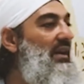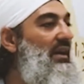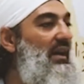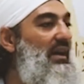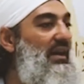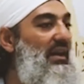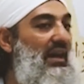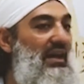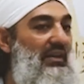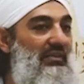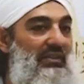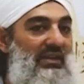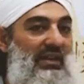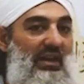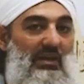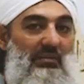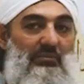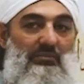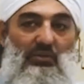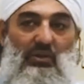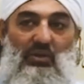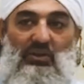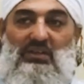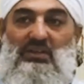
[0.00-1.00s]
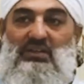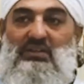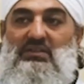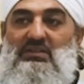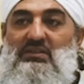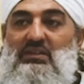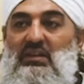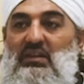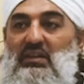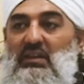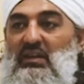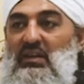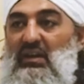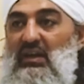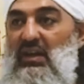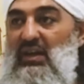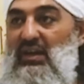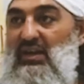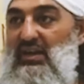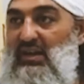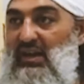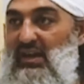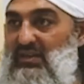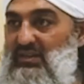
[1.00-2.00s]
And having our bodies
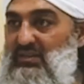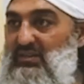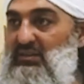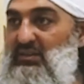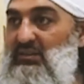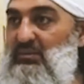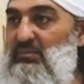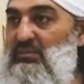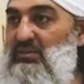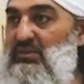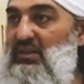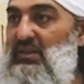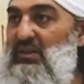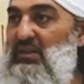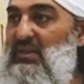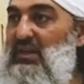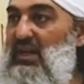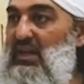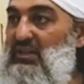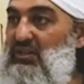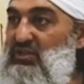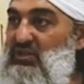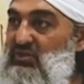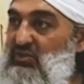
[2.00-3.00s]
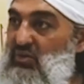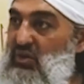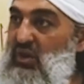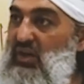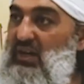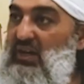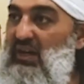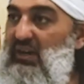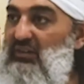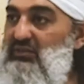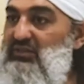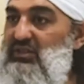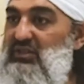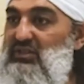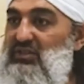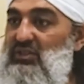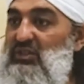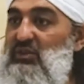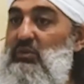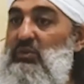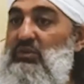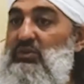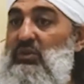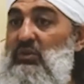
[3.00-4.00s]
accustomed and strong enough to
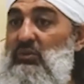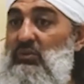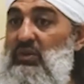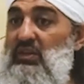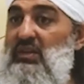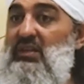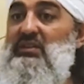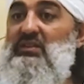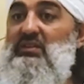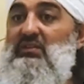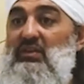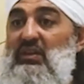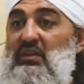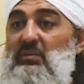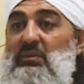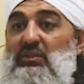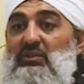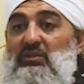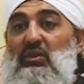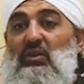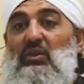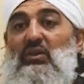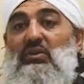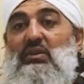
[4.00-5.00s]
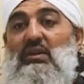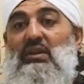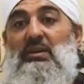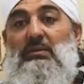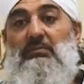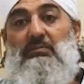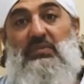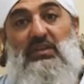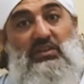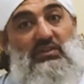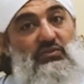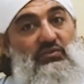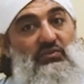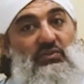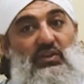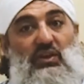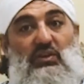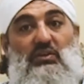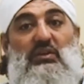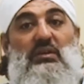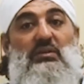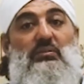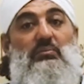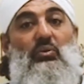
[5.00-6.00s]
deal with the rigors of Ramadan is
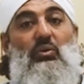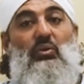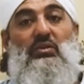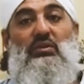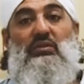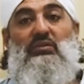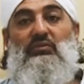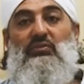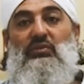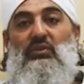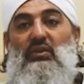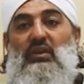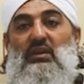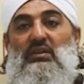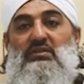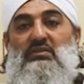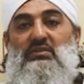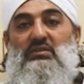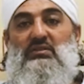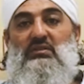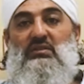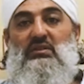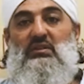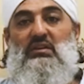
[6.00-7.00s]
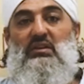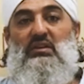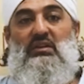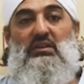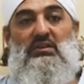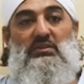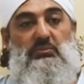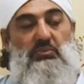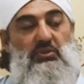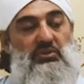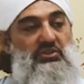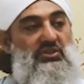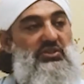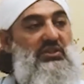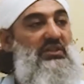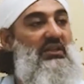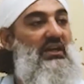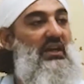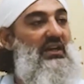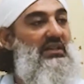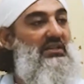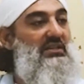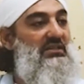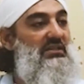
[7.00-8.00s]
very important for us, especially
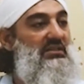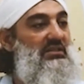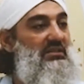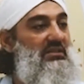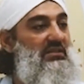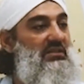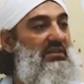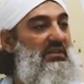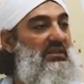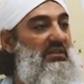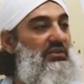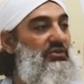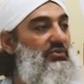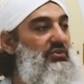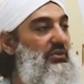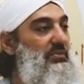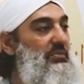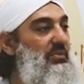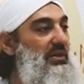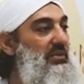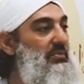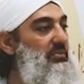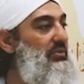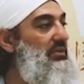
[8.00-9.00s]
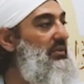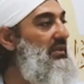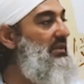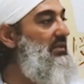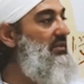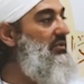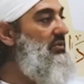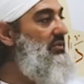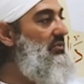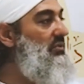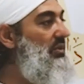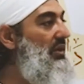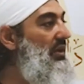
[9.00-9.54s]
us sedentary people that do